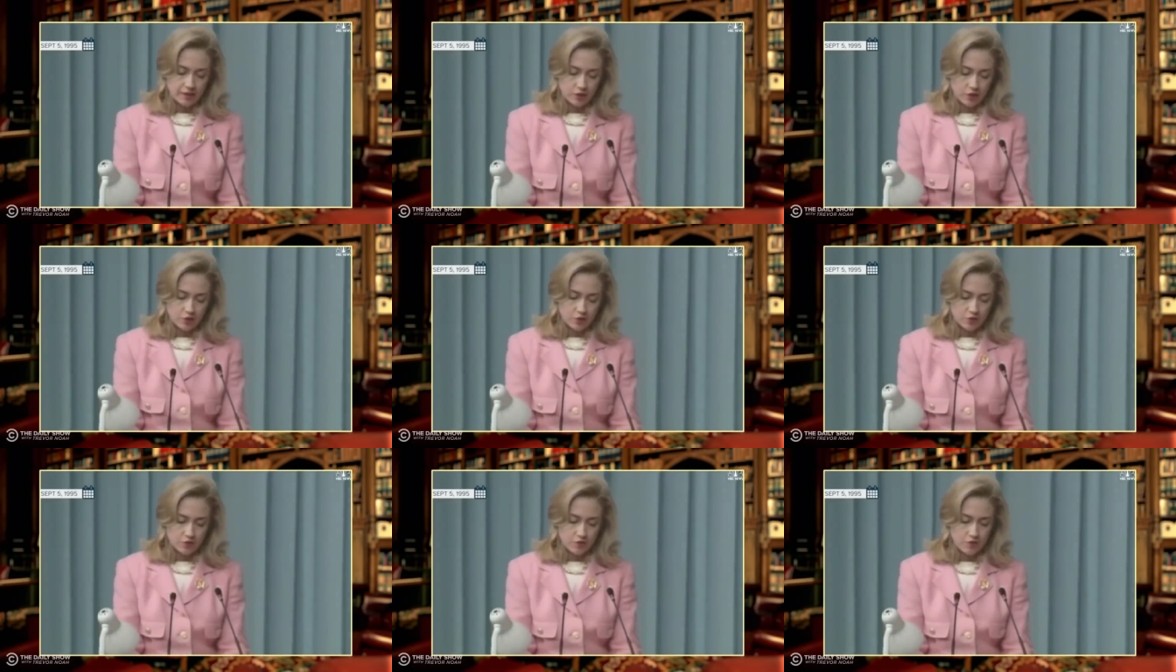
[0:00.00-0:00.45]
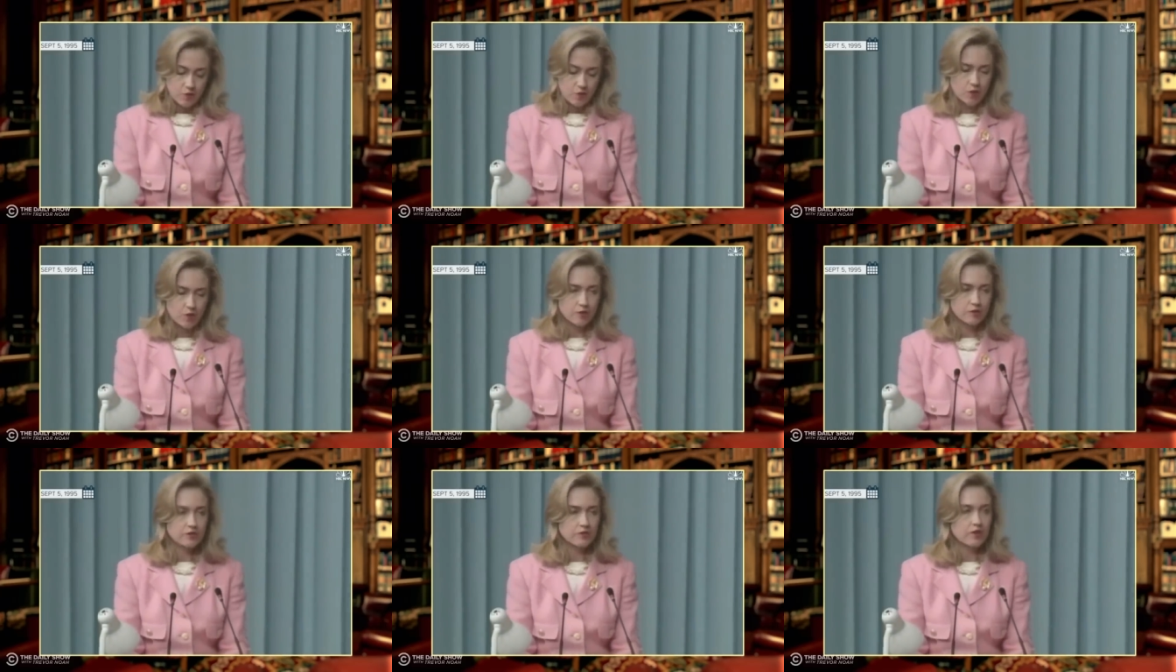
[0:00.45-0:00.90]
lady
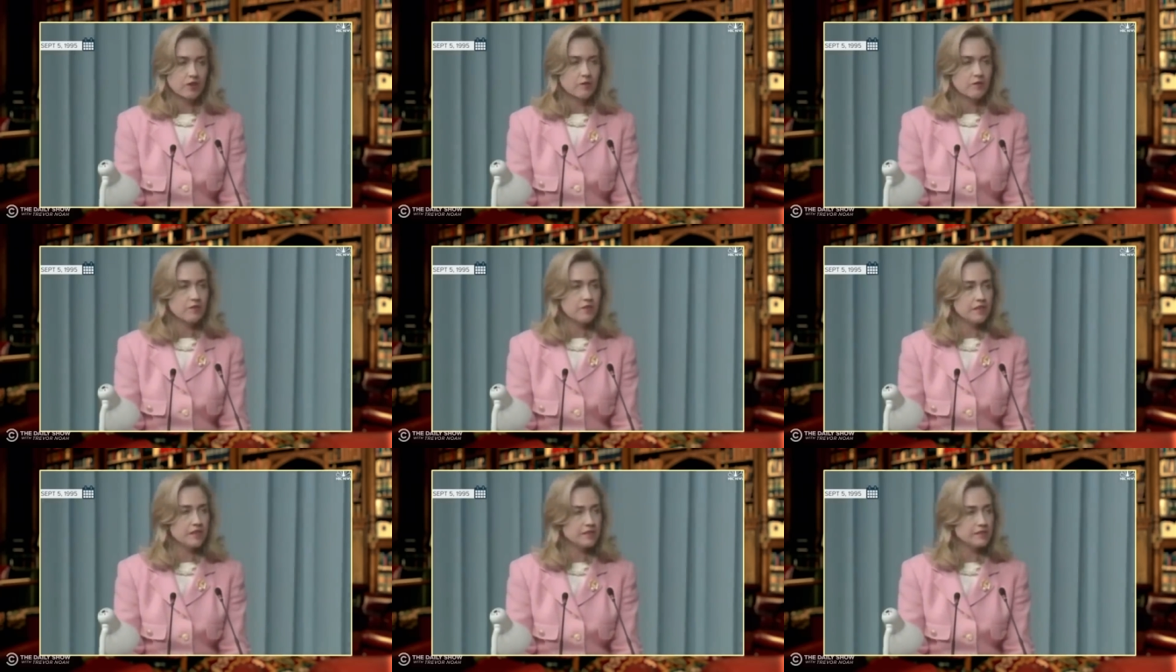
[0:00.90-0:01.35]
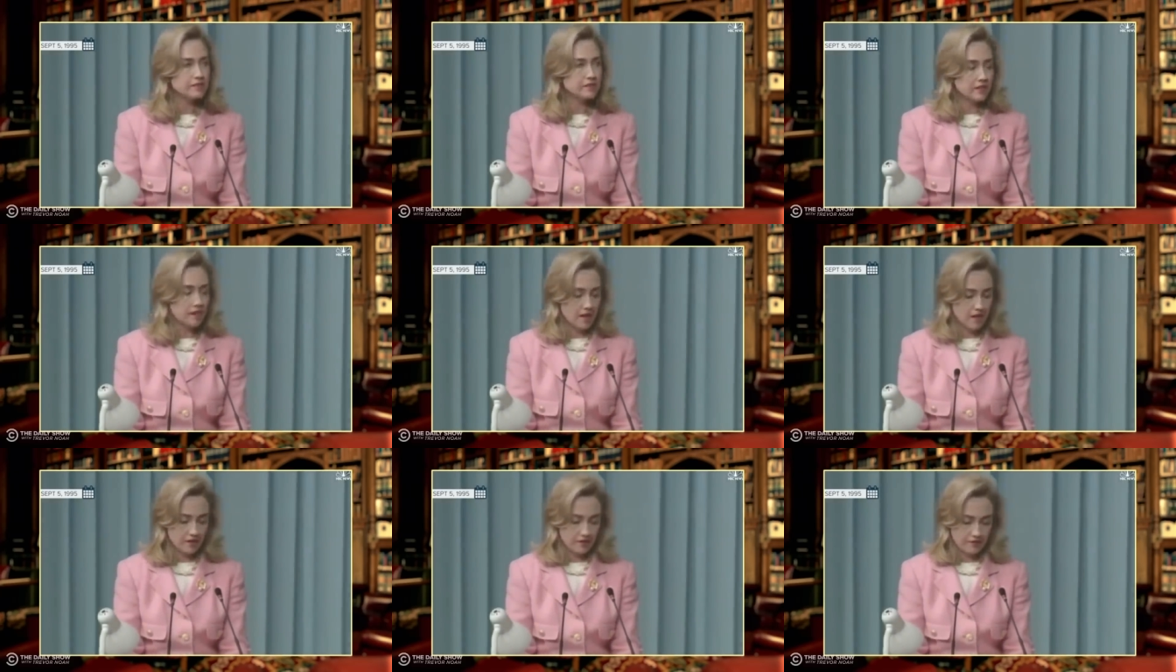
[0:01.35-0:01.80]
before her. She had an
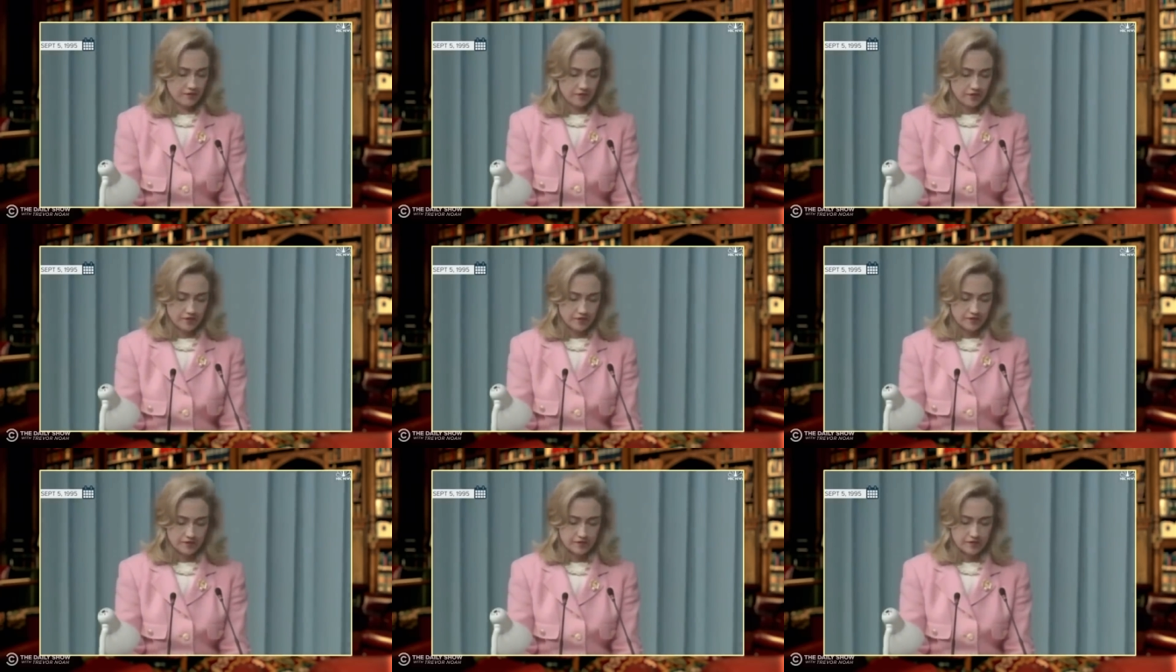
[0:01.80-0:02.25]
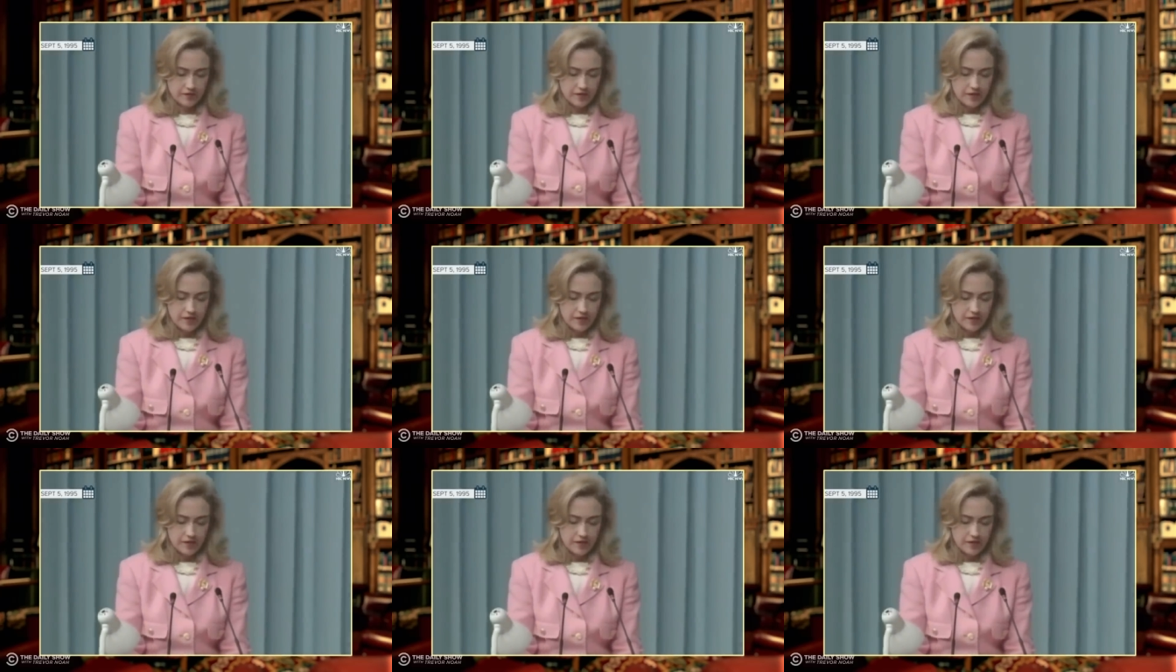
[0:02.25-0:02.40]
office in the West